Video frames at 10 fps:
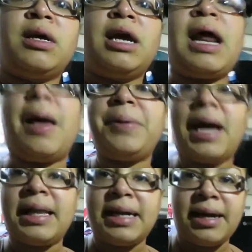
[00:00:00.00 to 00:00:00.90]
And happy
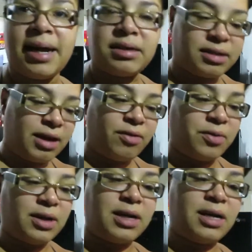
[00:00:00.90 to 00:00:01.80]
holidays to
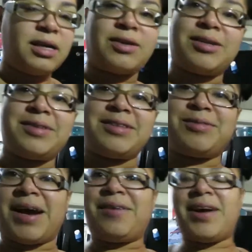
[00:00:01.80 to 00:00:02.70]
everyone. Christmas is
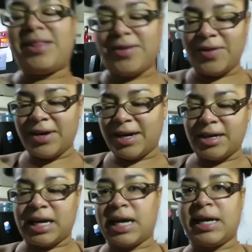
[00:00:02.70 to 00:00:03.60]
right around the corner,
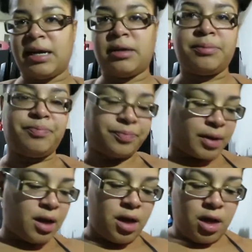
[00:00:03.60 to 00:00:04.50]
kinda.
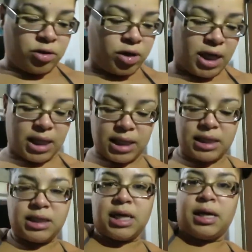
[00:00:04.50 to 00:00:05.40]
So yeah,
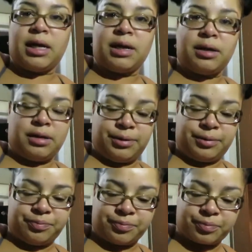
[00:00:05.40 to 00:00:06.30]
let's get
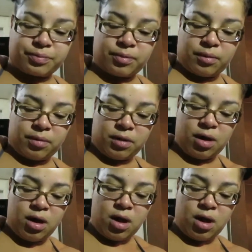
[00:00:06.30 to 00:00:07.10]
it.